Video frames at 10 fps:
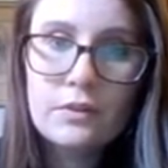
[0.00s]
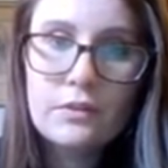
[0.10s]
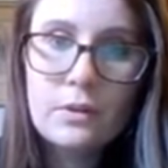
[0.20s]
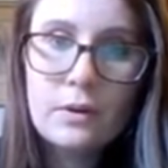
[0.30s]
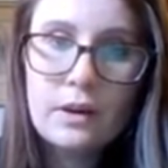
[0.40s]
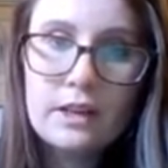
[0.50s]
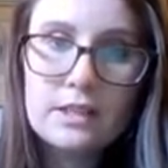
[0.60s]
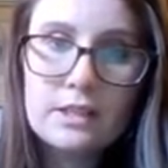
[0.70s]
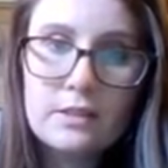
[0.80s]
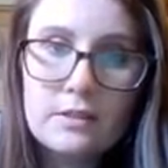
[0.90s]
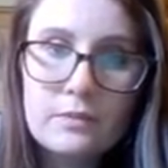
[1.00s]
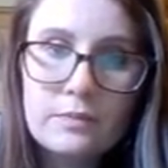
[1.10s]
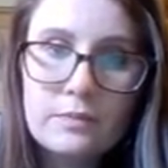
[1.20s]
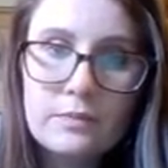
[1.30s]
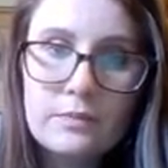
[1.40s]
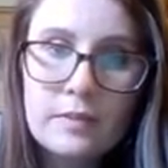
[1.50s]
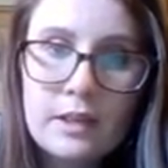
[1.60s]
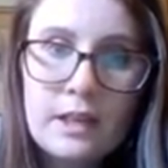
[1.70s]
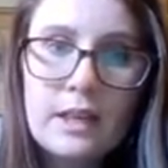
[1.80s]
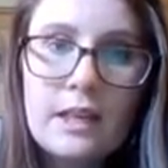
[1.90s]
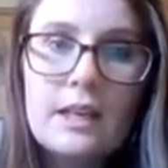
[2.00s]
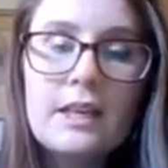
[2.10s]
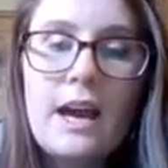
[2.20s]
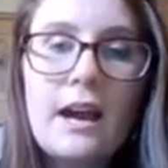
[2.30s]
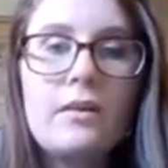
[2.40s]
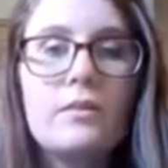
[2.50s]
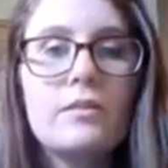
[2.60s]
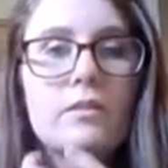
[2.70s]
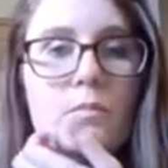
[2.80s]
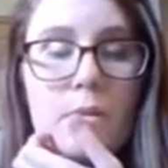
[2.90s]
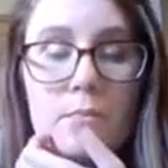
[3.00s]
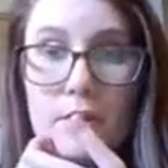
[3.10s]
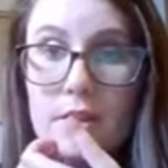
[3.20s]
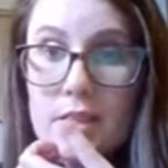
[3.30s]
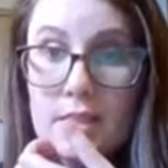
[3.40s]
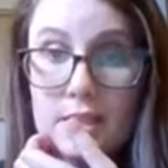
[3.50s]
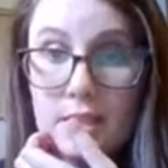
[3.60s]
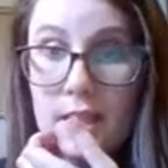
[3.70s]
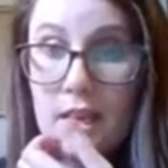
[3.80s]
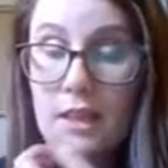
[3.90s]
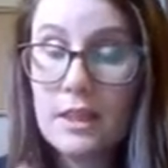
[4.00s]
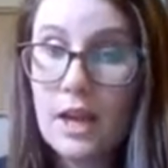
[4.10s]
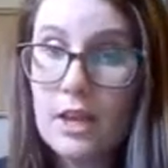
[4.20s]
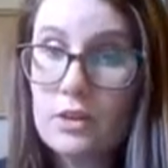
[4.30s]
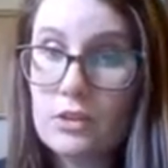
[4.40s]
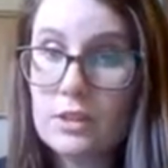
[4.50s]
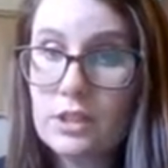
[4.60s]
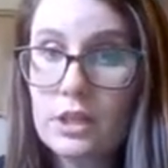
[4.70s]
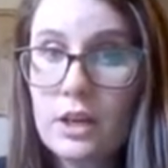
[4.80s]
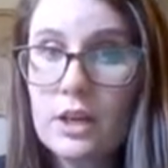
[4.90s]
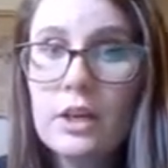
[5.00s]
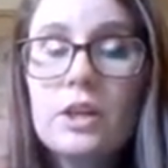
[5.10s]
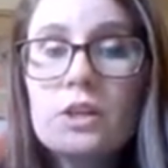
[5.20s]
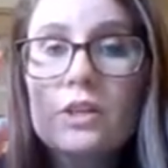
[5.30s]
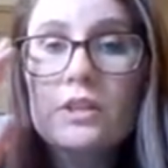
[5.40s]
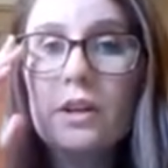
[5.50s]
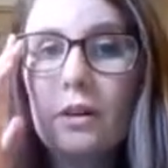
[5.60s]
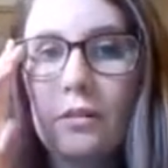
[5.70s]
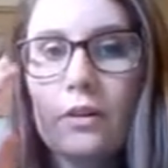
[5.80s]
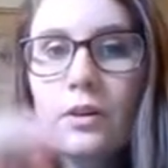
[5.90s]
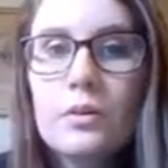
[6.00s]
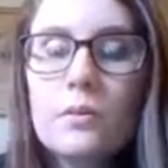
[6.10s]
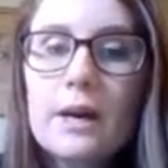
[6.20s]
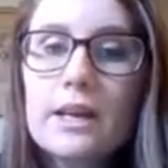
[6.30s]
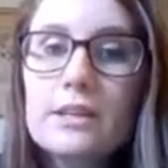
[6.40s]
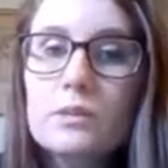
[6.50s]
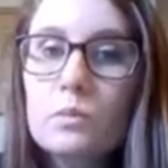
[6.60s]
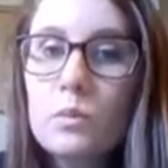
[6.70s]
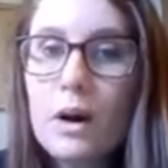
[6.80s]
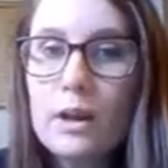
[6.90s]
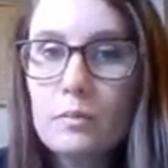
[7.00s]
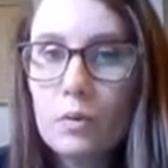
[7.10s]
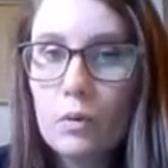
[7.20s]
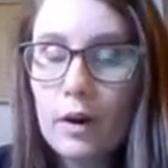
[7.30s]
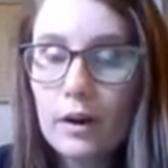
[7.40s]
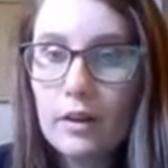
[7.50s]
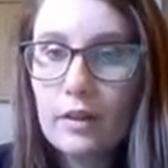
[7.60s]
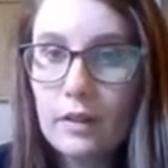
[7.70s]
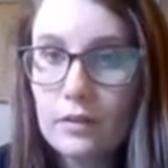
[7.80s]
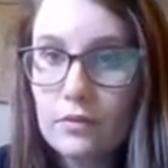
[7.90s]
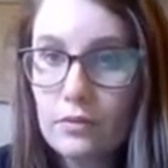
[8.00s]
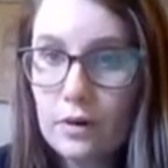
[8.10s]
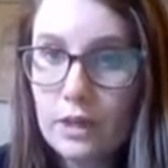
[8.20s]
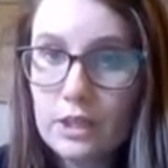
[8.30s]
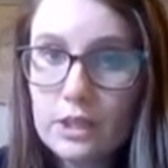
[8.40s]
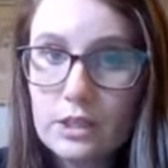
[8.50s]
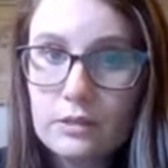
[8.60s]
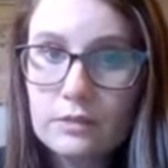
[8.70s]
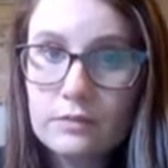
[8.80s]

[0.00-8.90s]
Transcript: 42. Now, remember, this is like the hundreds chart. So what is 1 more than 42?